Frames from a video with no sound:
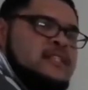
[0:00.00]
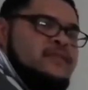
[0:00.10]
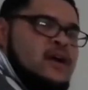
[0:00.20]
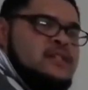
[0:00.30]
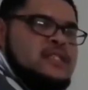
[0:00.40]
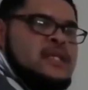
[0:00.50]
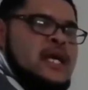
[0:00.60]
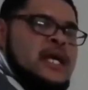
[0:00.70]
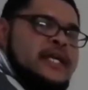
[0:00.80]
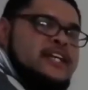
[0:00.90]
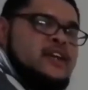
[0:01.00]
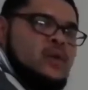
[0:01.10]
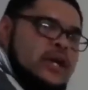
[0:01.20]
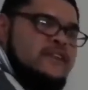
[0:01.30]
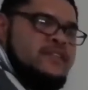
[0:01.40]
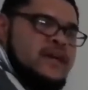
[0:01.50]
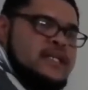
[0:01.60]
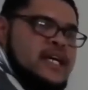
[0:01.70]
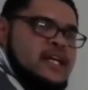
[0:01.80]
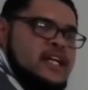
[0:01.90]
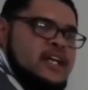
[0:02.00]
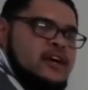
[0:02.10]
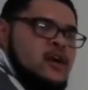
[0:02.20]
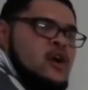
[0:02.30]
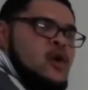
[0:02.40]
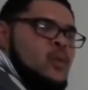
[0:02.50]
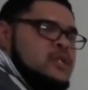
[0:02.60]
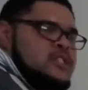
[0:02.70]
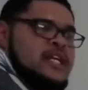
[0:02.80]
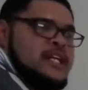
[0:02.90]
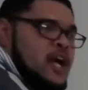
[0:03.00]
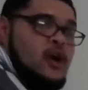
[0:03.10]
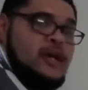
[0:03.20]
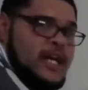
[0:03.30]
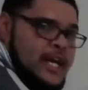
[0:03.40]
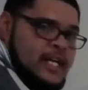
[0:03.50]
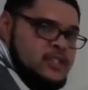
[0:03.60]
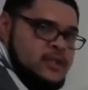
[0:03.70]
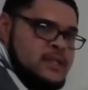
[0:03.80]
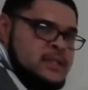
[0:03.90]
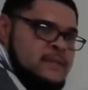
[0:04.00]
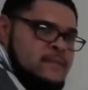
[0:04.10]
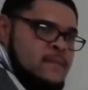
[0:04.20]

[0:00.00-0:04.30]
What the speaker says: versus getting a refund at the end of the year, which didn't earn any interest.